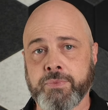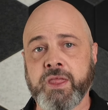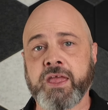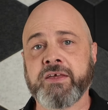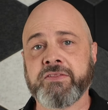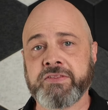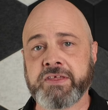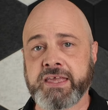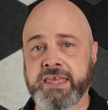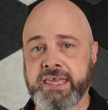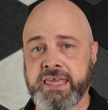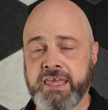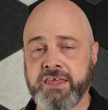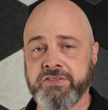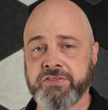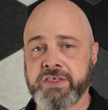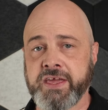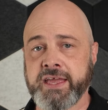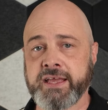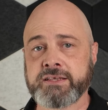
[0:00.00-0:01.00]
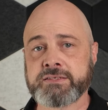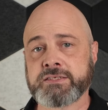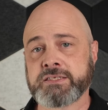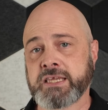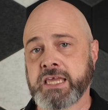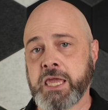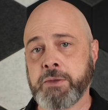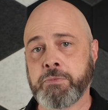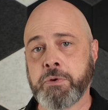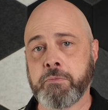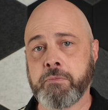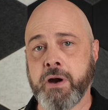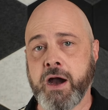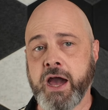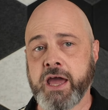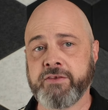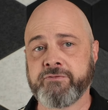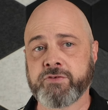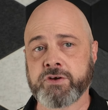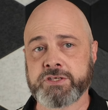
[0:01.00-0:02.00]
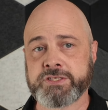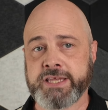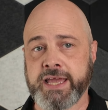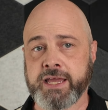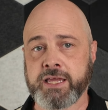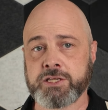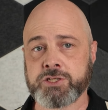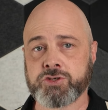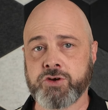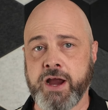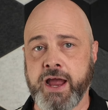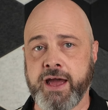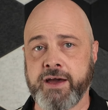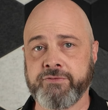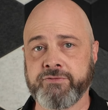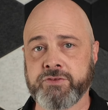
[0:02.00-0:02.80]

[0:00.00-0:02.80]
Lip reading: The key things to keep in mind for a second draft.